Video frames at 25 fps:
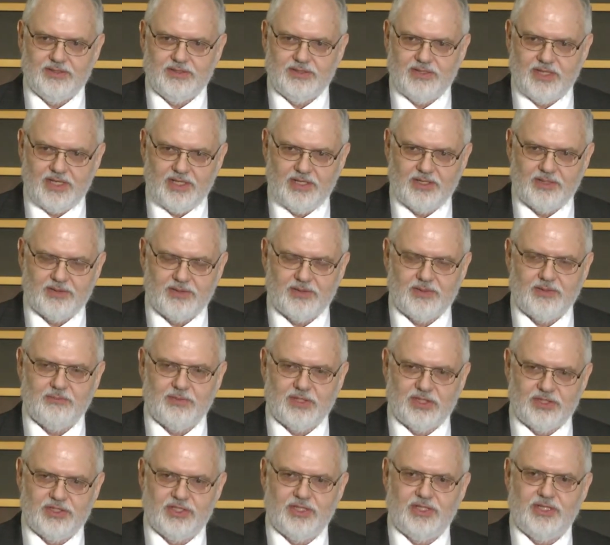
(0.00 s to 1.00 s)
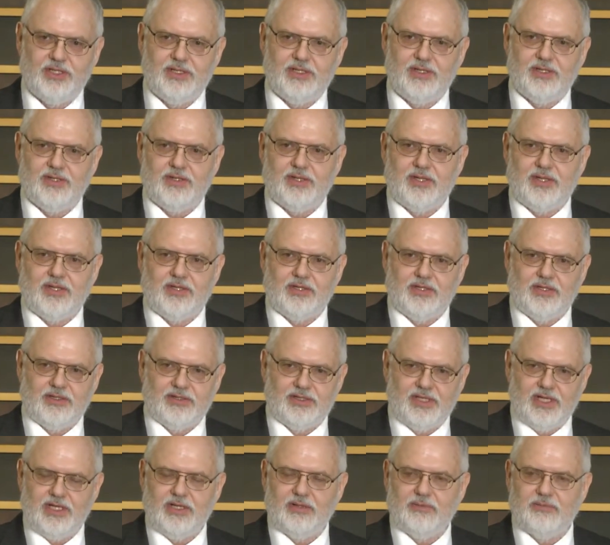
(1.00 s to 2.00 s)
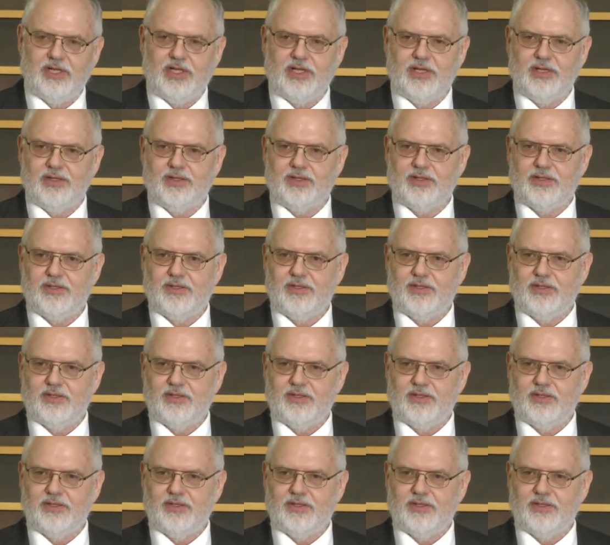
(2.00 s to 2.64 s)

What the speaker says: and the database,